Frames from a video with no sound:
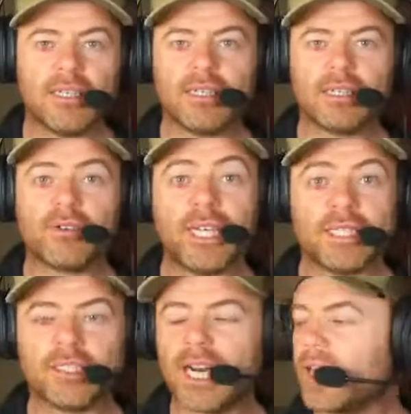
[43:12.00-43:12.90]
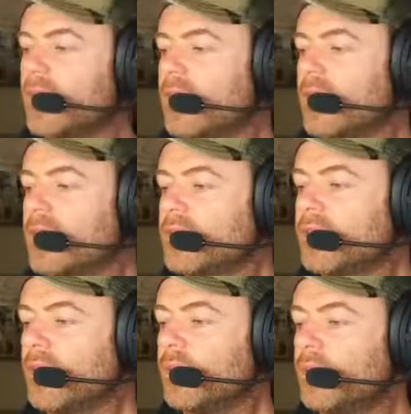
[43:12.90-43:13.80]
create a track.
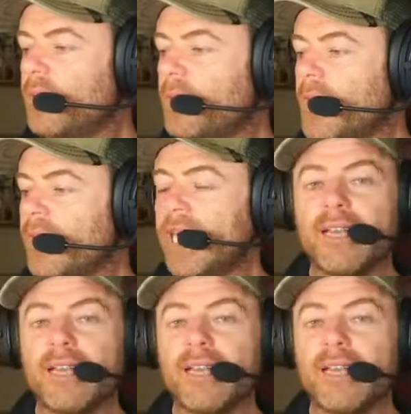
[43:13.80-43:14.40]
So yeah,